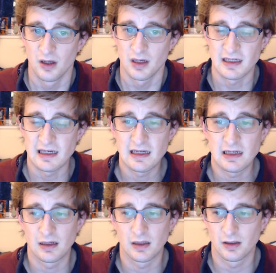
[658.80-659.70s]

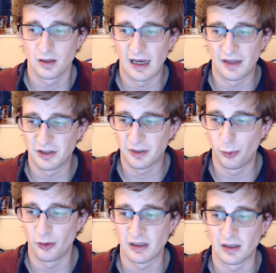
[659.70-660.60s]
He, at this
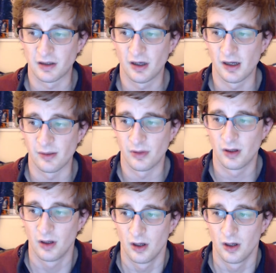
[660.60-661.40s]
point in time,